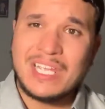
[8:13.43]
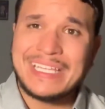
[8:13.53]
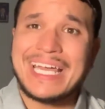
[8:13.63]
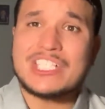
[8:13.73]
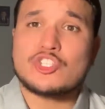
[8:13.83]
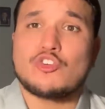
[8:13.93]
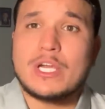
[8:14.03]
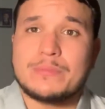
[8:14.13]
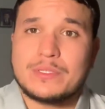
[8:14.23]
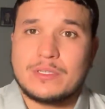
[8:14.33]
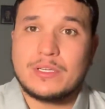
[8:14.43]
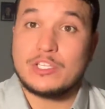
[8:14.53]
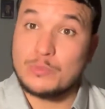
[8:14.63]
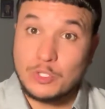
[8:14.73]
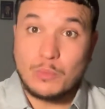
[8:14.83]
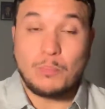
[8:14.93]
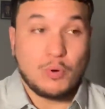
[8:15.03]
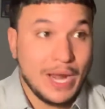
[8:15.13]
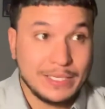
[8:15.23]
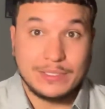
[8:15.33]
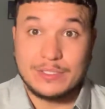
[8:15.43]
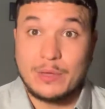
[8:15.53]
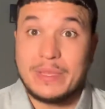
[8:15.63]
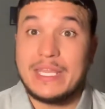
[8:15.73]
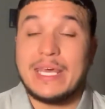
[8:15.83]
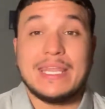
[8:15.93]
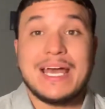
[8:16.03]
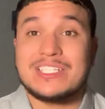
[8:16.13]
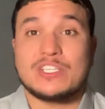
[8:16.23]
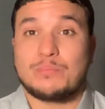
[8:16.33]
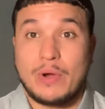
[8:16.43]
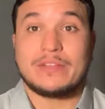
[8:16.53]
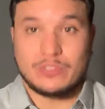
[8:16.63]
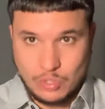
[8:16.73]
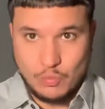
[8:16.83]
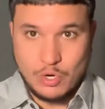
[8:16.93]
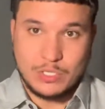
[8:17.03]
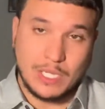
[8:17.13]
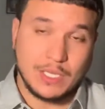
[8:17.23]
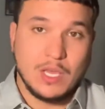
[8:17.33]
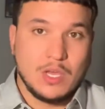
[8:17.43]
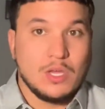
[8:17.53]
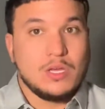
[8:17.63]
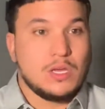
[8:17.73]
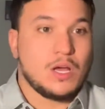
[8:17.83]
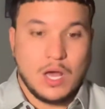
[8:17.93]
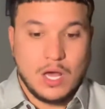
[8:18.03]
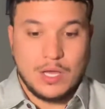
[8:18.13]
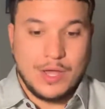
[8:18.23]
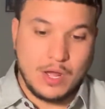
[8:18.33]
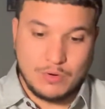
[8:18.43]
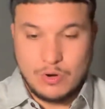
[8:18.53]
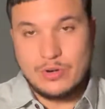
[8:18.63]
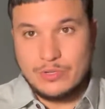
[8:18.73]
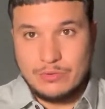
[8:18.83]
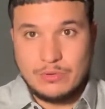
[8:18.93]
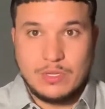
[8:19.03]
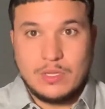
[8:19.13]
they got scripts and you're supposed to practice them and, and not just practice the words like, hi, how are you?